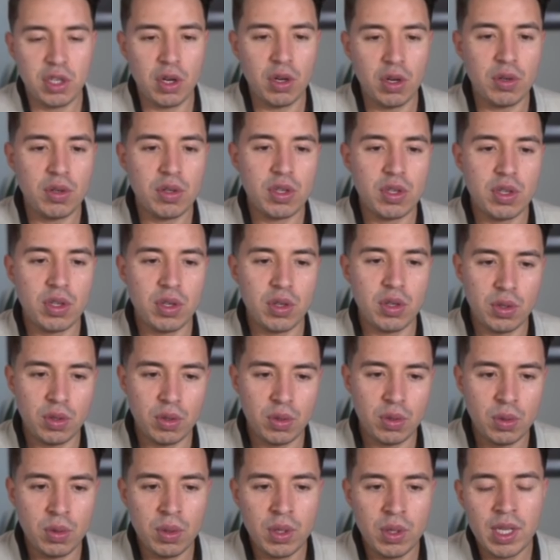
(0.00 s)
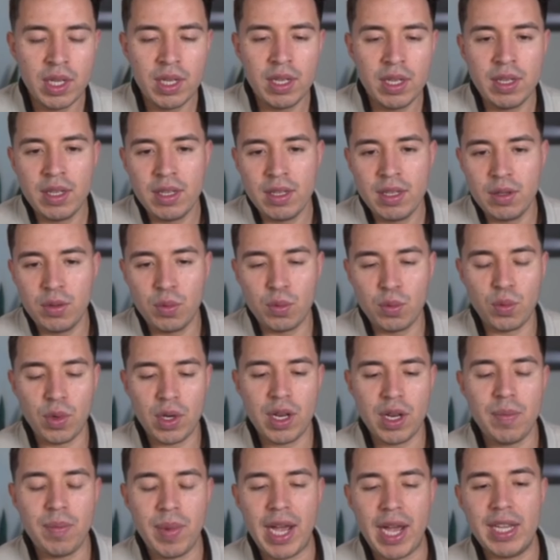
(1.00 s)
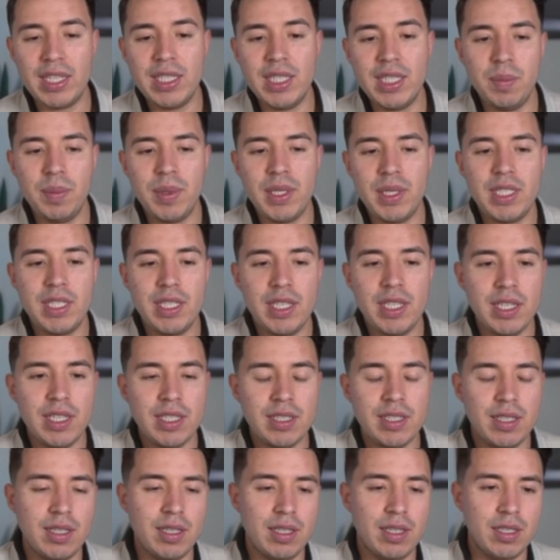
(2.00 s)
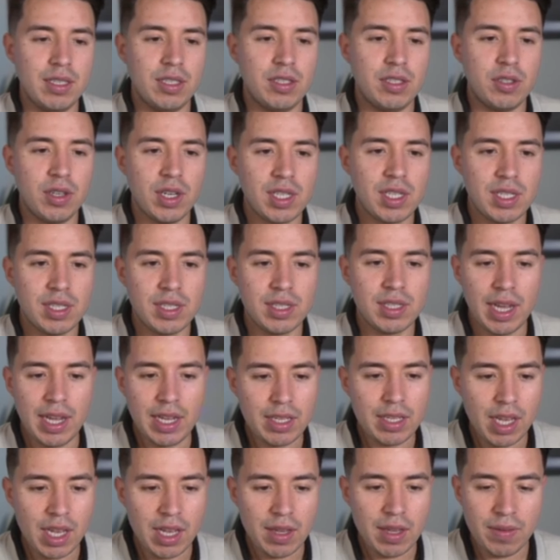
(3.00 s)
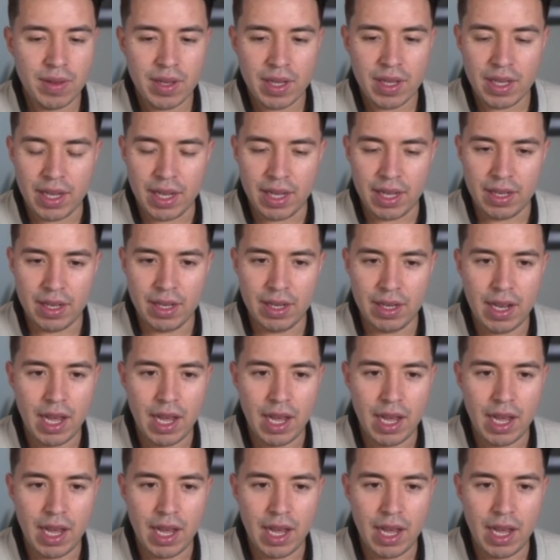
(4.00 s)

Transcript: you one of my GPTs and the instructions I gave it and then how